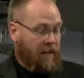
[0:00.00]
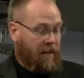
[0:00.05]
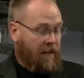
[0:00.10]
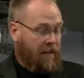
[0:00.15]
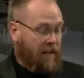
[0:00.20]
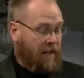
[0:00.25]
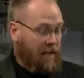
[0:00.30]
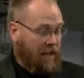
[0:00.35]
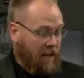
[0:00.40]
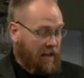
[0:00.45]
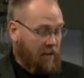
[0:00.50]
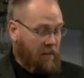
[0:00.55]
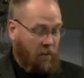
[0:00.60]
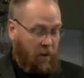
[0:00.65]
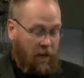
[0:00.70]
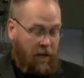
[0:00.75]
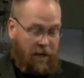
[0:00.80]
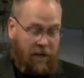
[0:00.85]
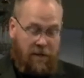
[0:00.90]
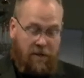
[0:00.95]
Uh, it
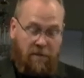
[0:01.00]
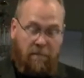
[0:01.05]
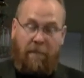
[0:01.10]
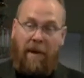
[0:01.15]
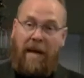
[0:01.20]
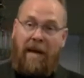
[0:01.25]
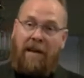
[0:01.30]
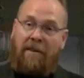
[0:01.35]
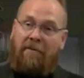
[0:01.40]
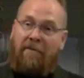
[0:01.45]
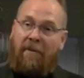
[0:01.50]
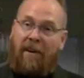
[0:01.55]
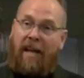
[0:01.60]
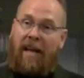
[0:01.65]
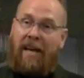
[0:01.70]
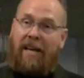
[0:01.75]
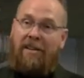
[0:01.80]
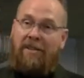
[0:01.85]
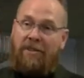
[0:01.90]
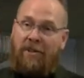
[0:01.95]
was made
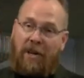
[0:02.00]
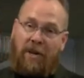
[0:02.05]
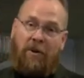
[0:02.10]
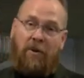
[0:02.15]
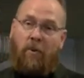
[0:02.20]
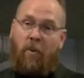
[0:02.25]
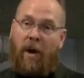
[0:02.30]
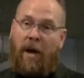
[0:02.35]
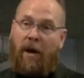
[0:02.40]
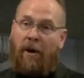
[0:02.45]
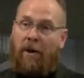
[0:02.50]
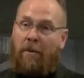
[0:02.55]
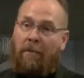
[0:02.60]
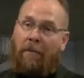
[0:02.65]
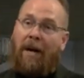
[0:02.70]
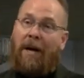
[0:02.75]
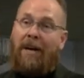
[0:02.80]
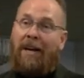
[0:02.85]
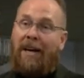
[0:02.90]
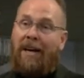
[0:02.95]
flesh and dwelt
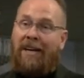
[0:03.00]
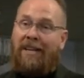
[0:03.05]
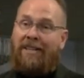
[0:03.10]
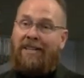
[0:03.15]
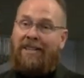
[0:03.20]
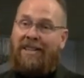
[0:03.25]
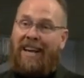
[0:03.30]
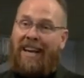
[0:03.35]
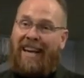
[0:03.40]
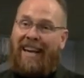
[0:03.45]
among us.